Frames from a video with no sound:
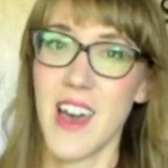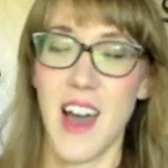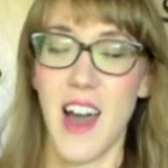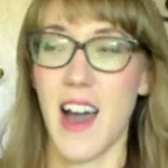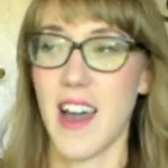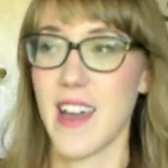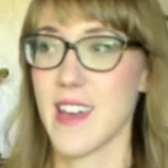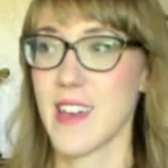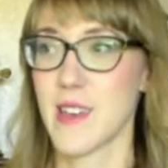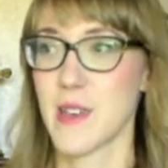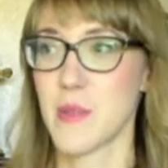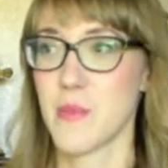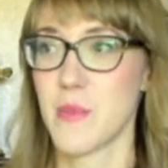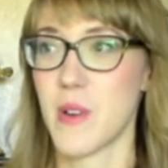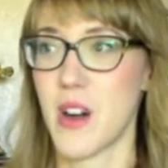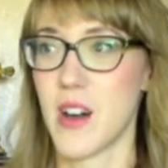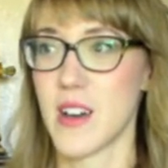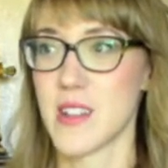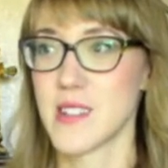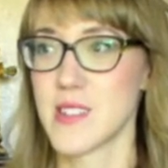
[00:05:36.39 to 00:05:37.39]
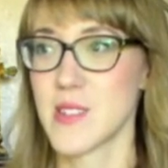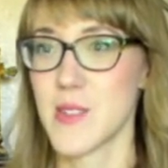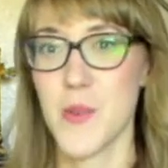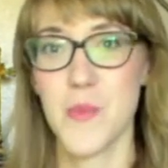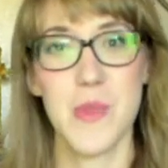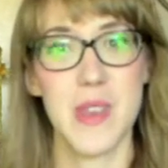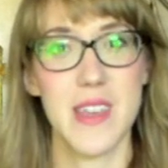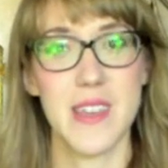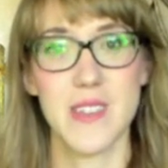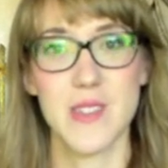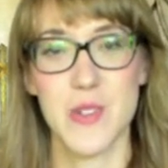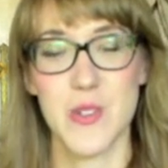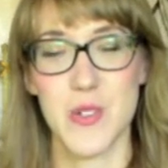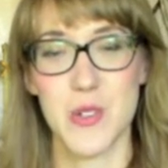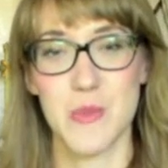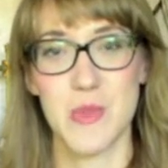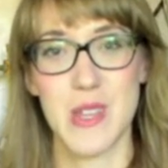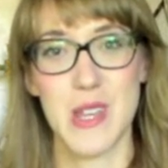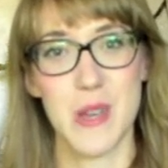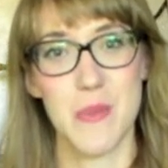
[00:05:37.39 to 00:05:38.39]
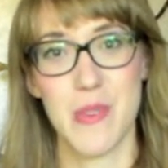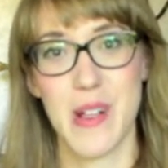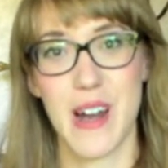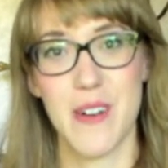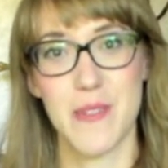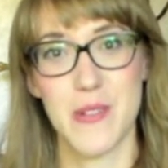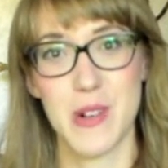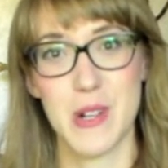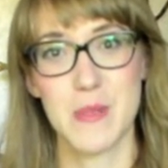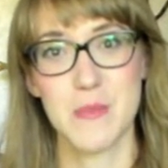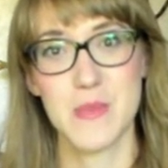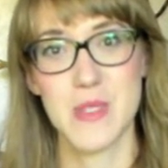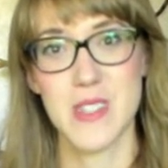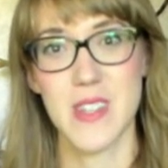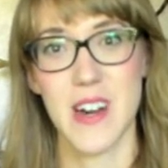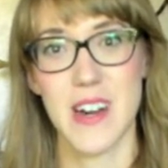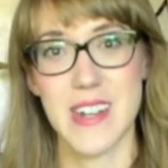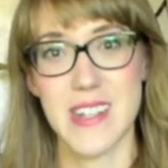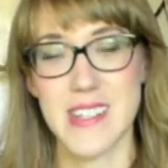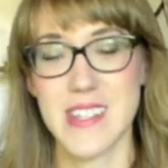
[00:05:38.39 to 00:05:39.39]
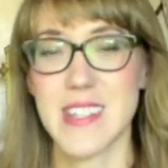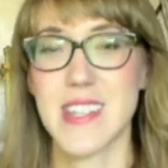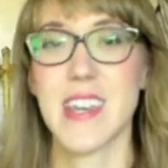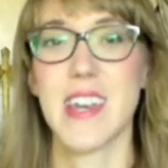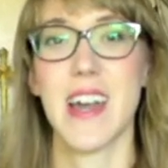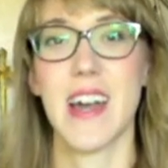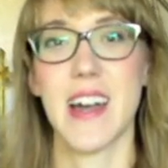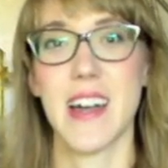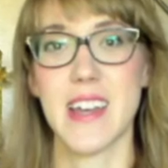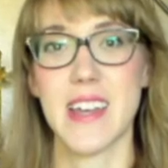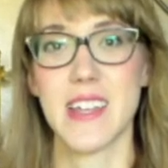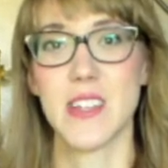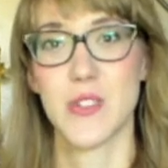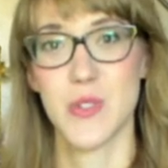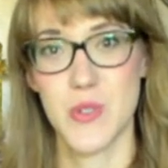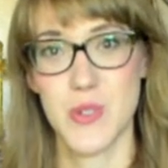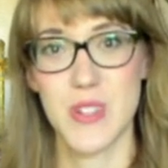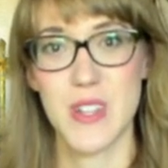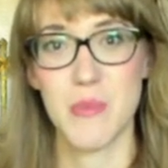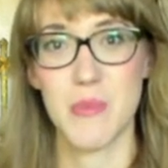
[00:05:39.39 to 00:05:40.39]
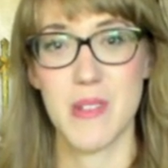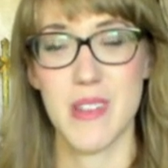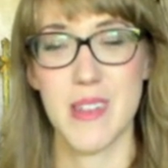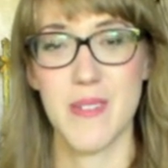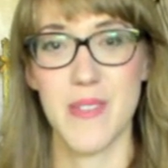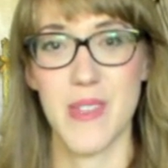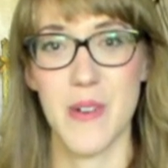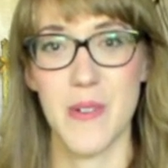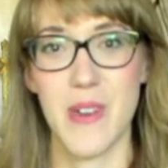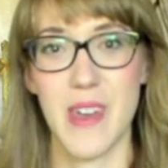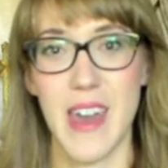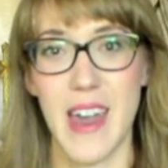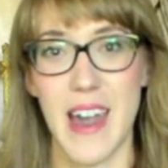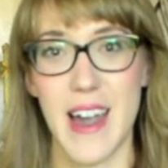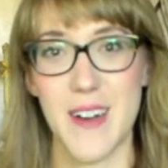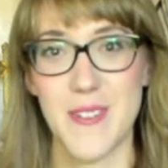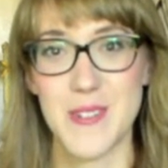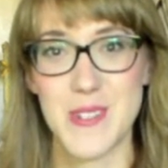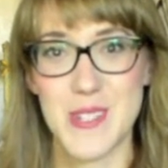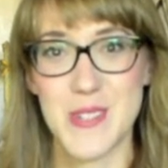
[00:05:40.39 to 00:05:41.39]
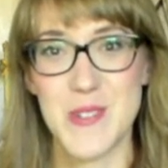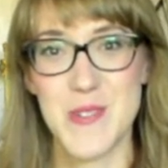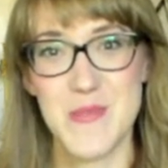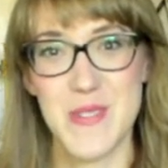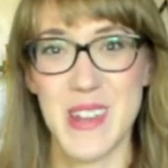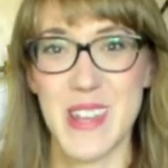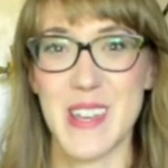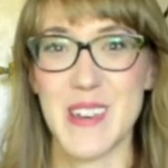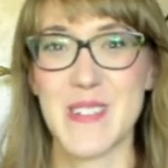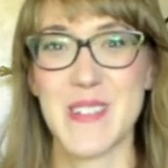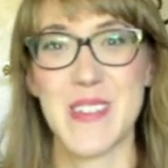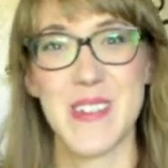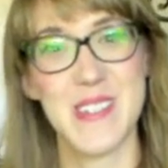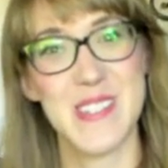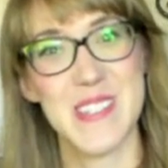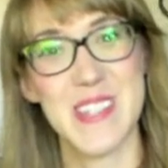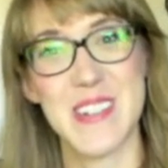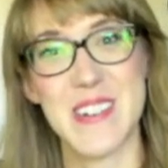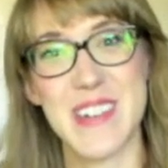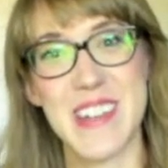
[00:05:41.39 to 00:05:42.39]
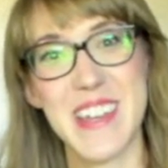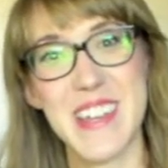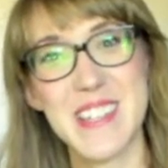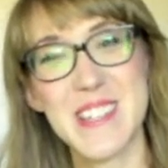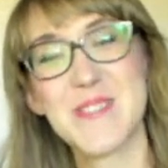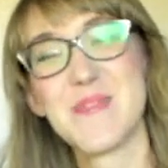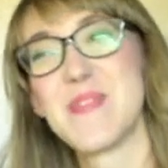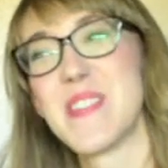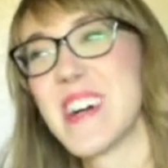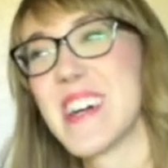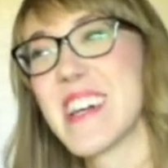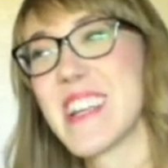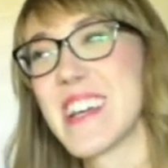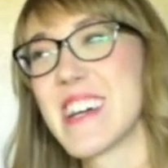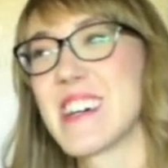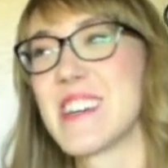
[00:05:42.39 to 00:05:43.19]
I am on so many social media platforms. Honestly, I truly believe that we have too many of those nowadays, but